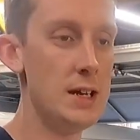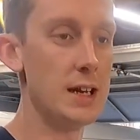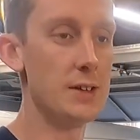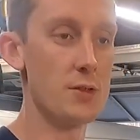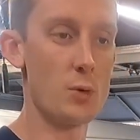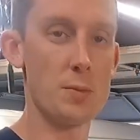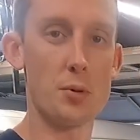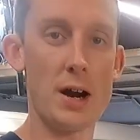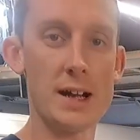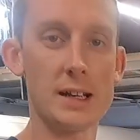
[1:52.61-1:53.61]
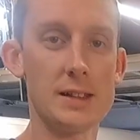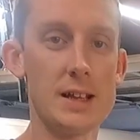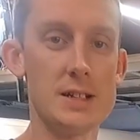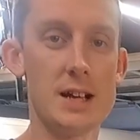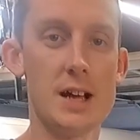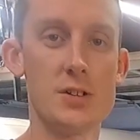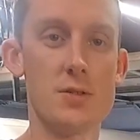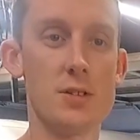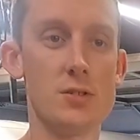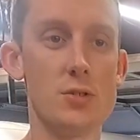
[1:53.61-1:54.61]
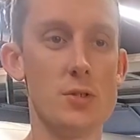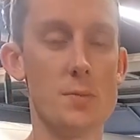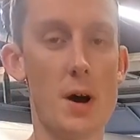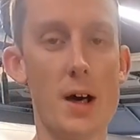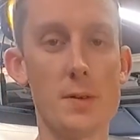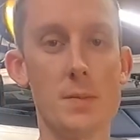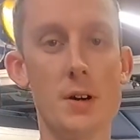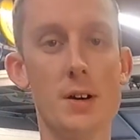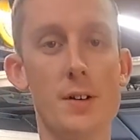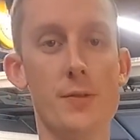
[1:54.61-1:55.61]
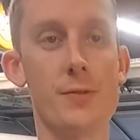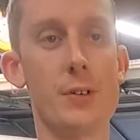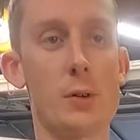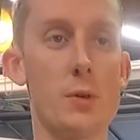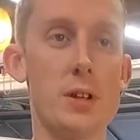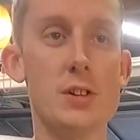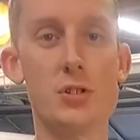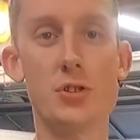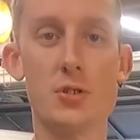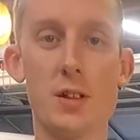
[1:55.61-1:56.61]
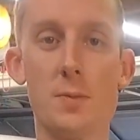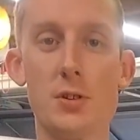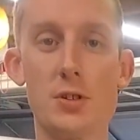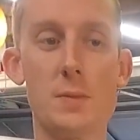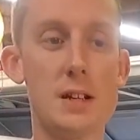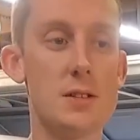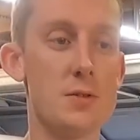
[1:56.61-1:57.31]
And there's one bracket that attaches it to the bottom of, like, where the engine and transmission meet.